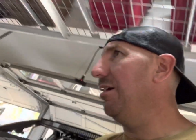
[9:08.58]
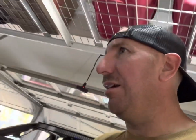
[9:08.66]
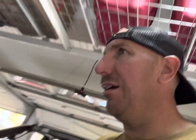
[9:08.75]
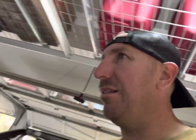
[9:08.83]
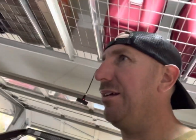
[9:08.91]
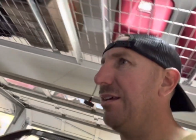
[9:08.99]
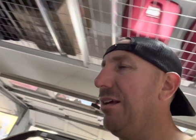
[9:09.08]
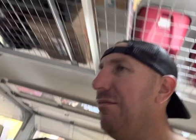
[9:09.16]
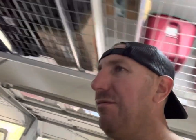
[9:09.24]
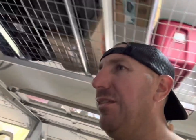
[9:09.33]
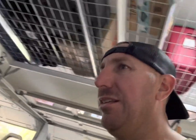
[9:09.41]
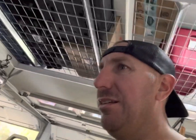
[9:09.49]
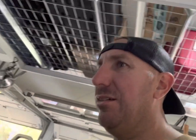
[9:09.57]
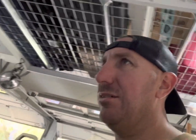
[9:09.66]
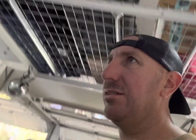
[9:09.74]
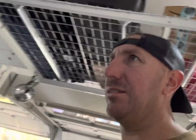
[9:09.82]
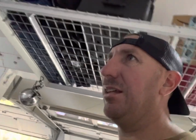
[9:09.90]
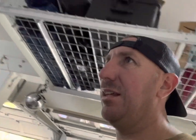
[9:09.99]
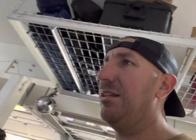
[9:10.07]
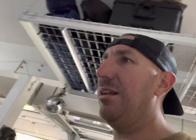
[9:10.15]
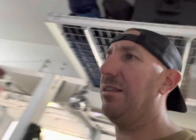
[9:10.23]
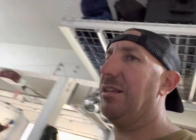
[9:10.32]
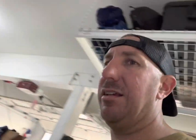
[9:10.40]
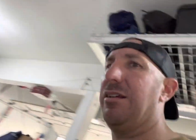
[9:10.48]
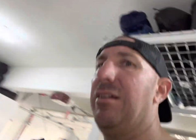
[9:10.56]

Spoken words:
And then I can't find those. And then I think,